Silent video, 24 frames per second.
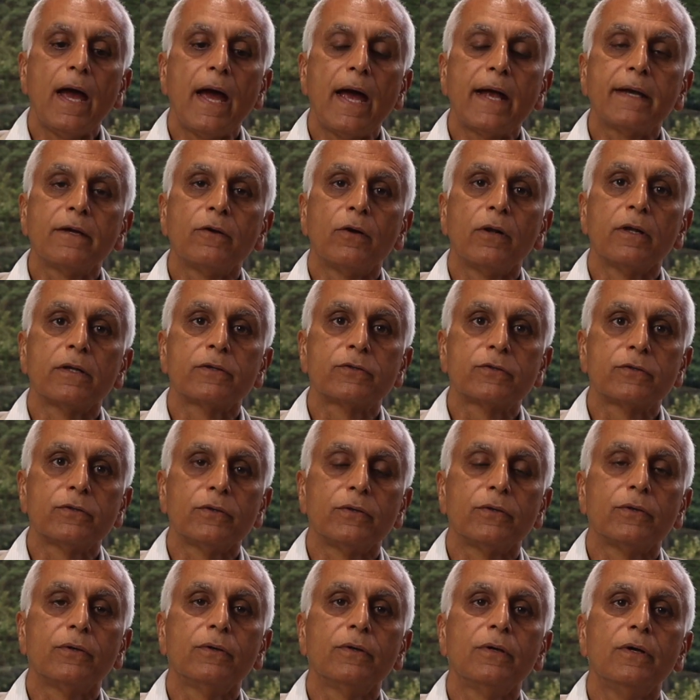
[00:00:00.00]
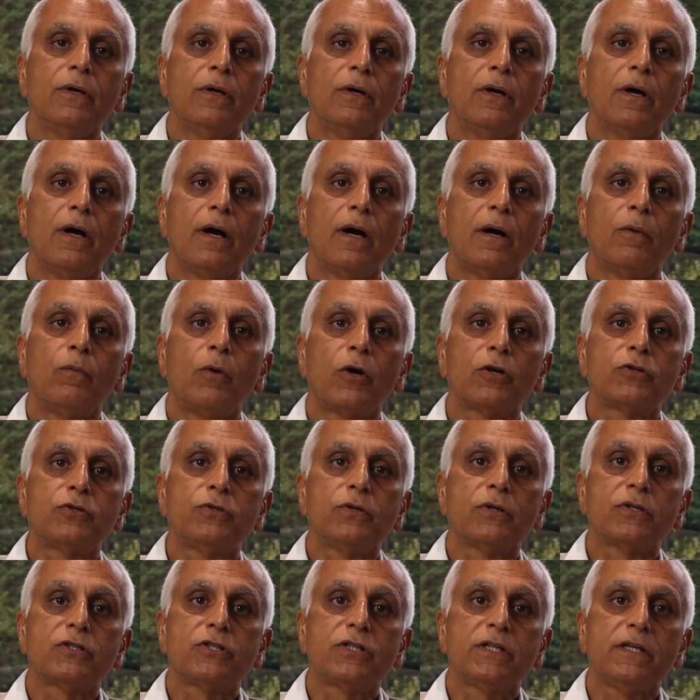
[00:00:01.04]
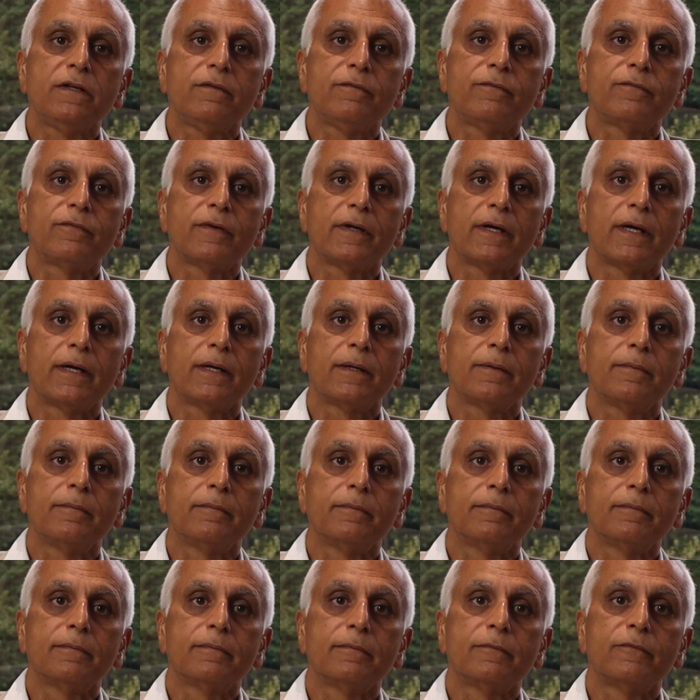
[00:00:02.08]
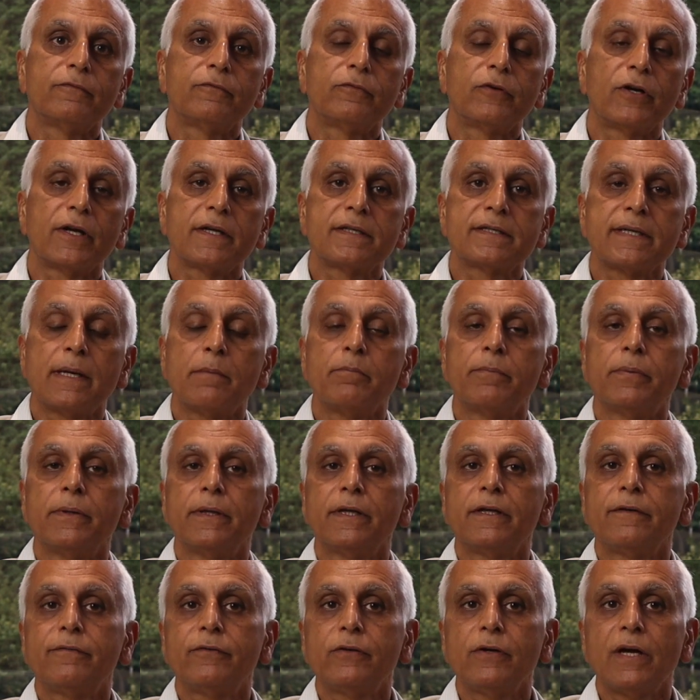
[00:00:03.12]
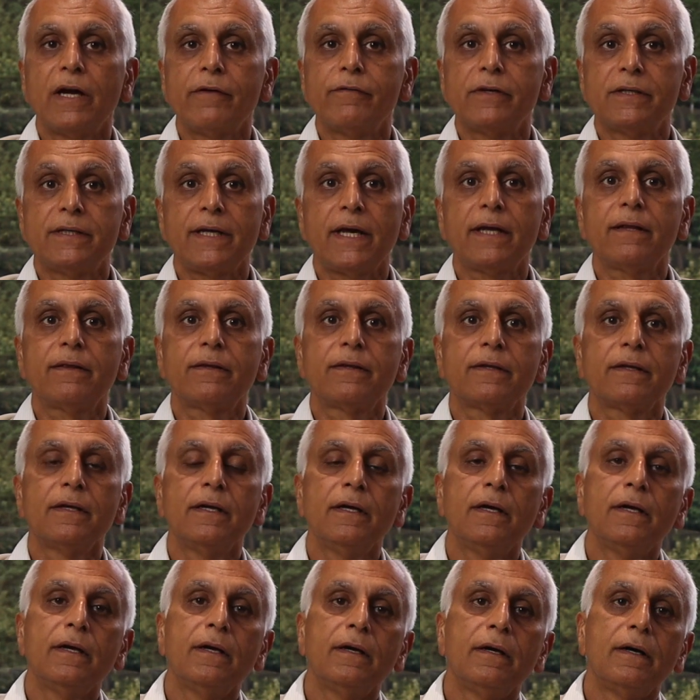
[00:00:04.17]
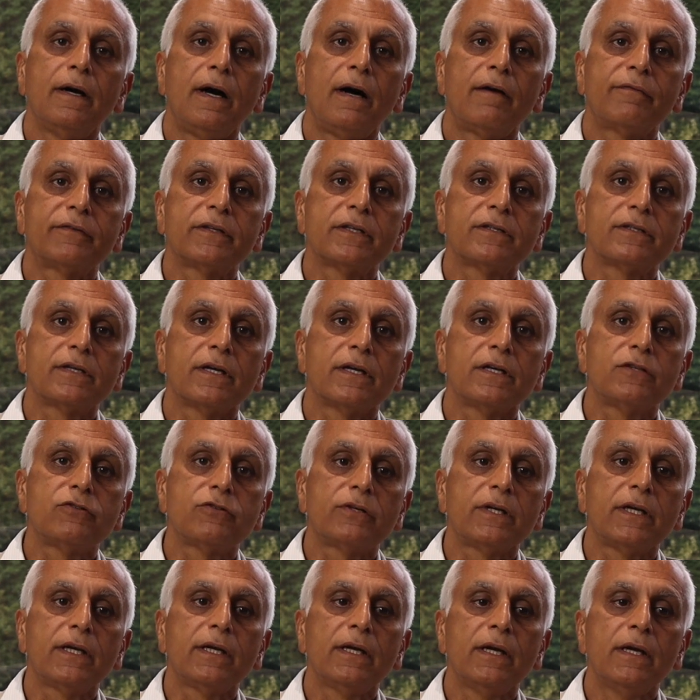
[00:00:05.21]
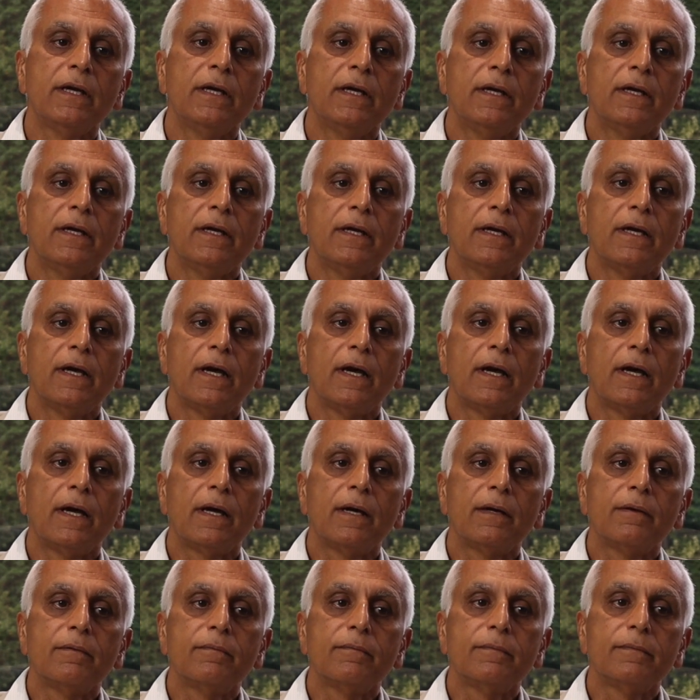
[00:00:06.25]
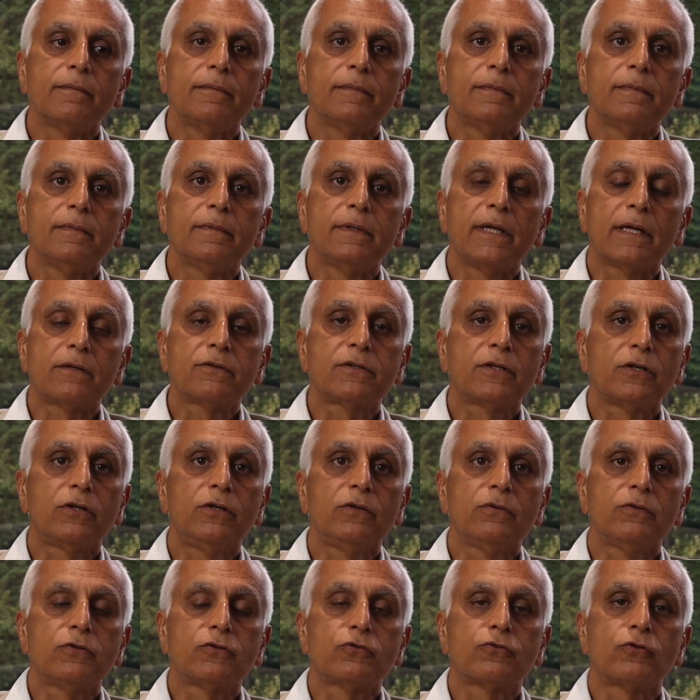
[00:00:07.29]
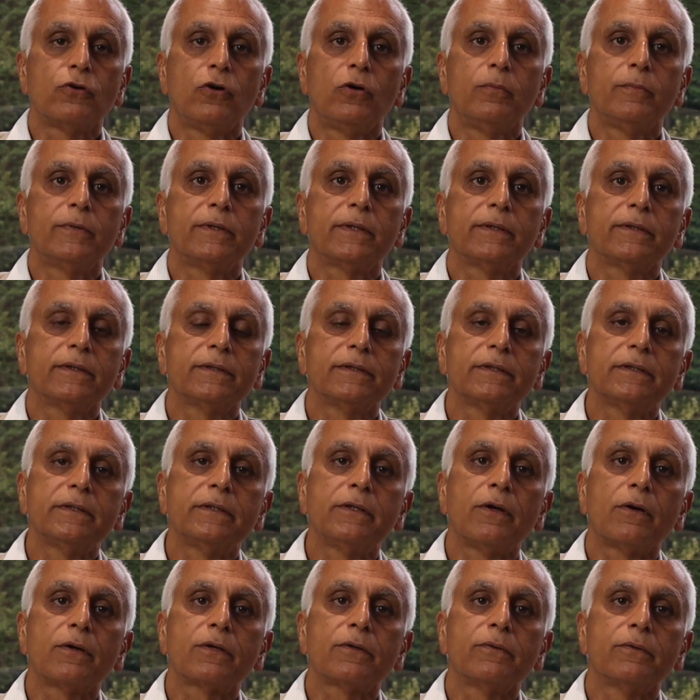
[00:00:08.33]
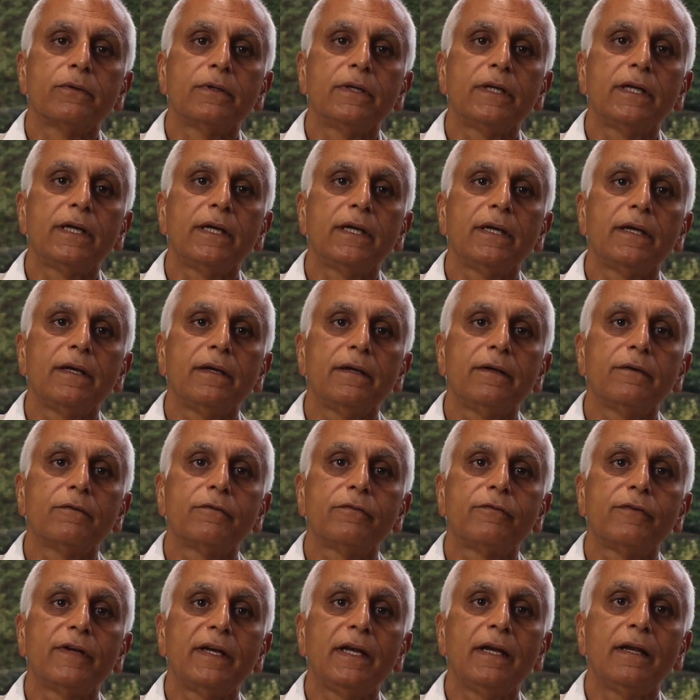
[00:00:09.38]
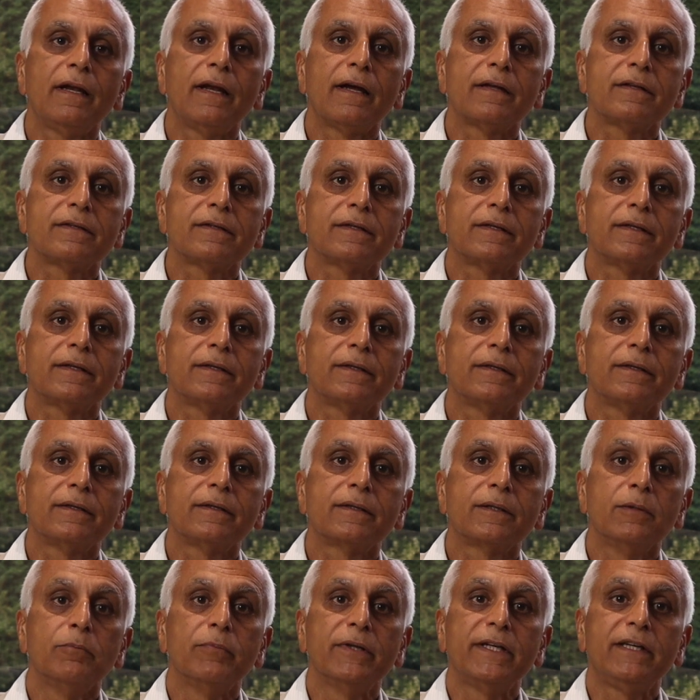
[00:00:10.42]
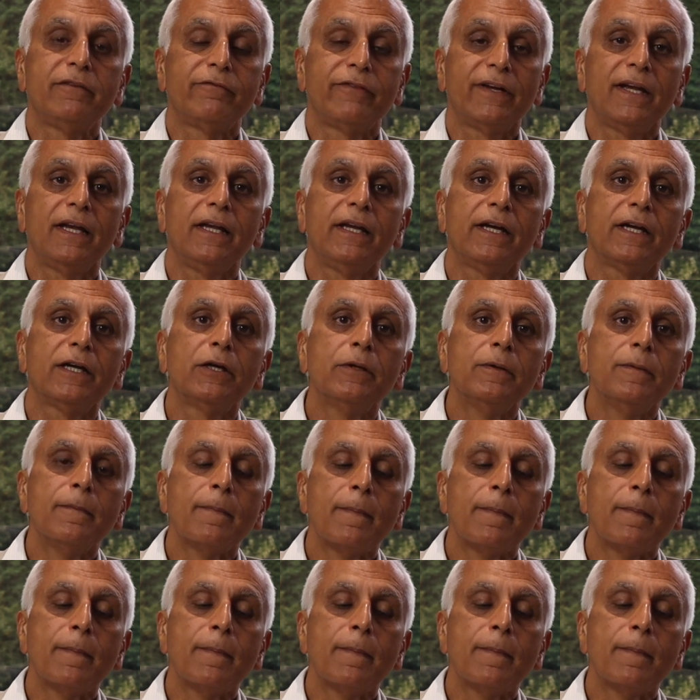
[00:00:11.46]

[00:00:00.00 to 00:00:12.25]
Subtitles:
and also what you achieve. For example, if you have a death after surgery, that's a huge trauma. Not only you feel as a complete failure,